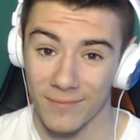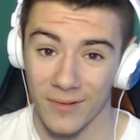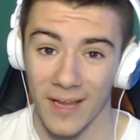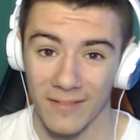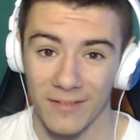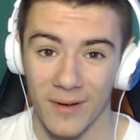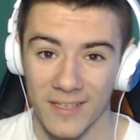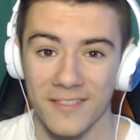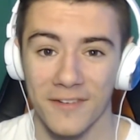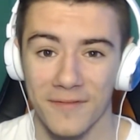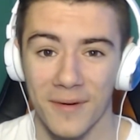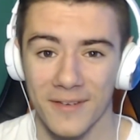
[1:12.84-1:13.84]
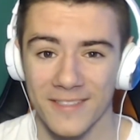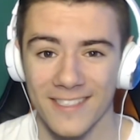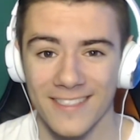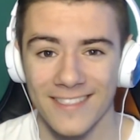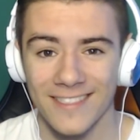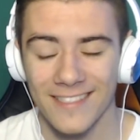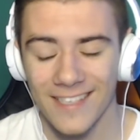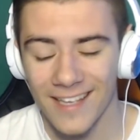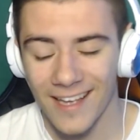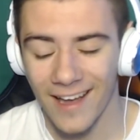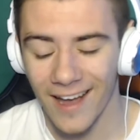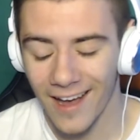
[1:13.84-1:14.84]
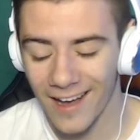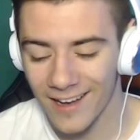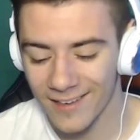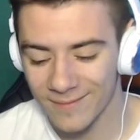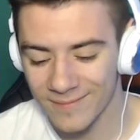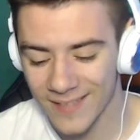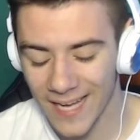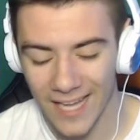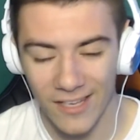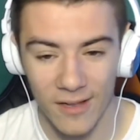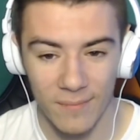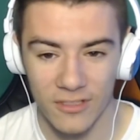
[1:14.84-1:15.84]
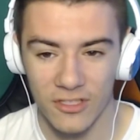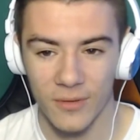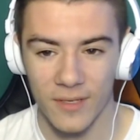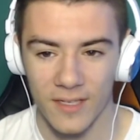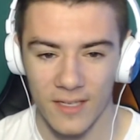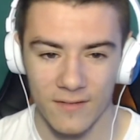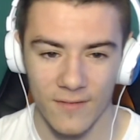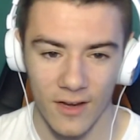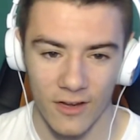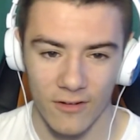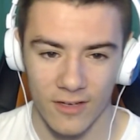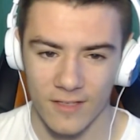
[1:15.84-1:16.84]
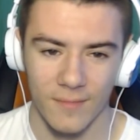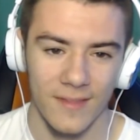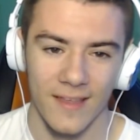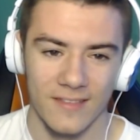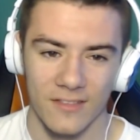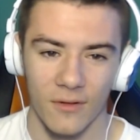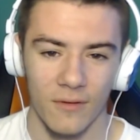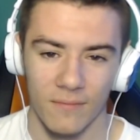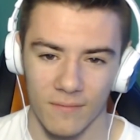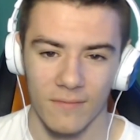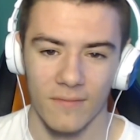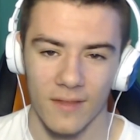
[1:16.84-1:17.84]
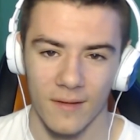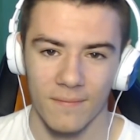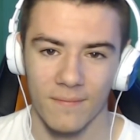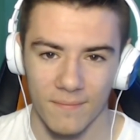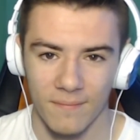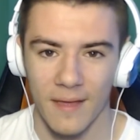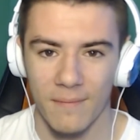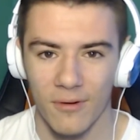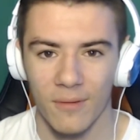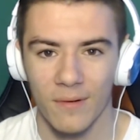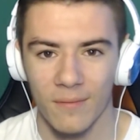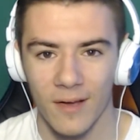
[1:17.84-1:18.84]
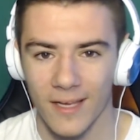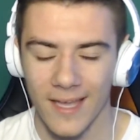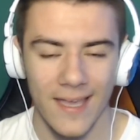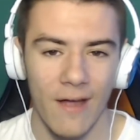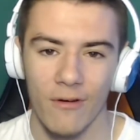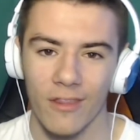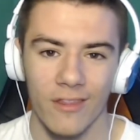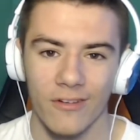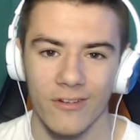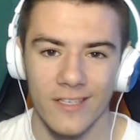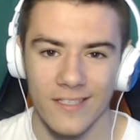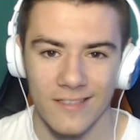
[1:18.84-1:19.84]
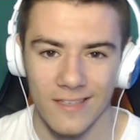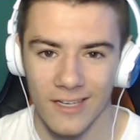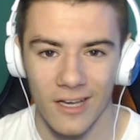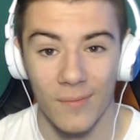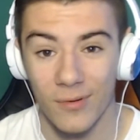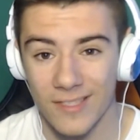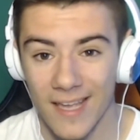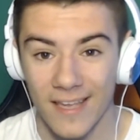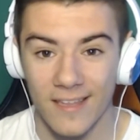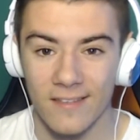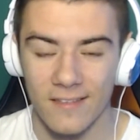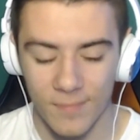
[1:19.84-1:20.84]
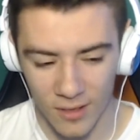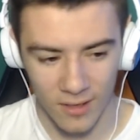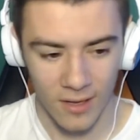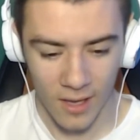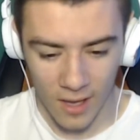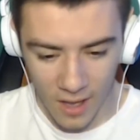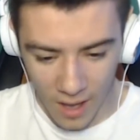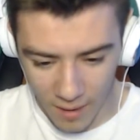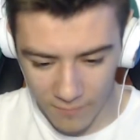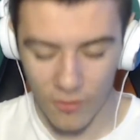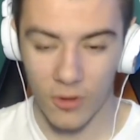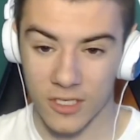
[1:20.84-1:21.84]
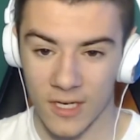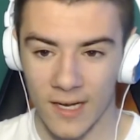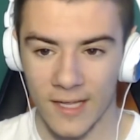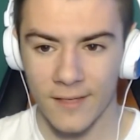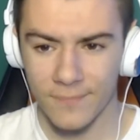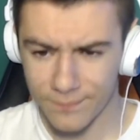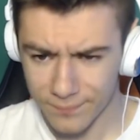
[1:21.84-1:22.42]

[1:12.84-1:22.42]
would have to buy soft boxes, and number two, it's very creased. I mean, that's not the main problem. I can get rid of the creases in a couple seconds, but unfortunately,